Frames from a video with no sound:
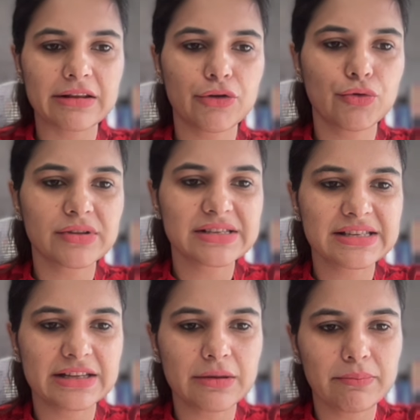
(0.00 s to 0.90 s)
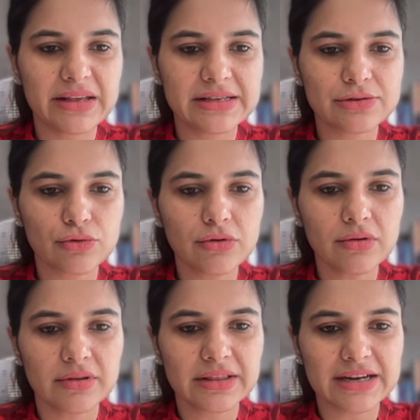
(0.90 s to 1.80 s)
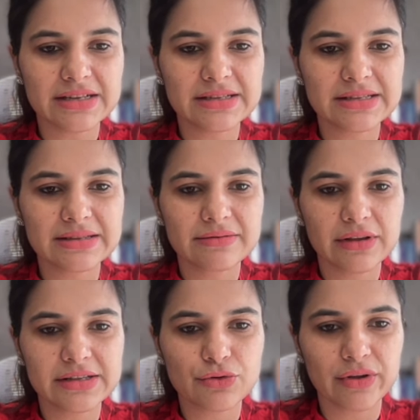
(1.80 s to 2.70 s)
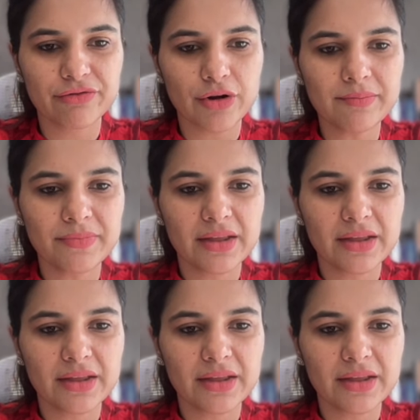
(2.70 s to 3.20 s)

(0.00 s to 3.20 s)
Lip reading: Now you can see the meso, that is, it's going from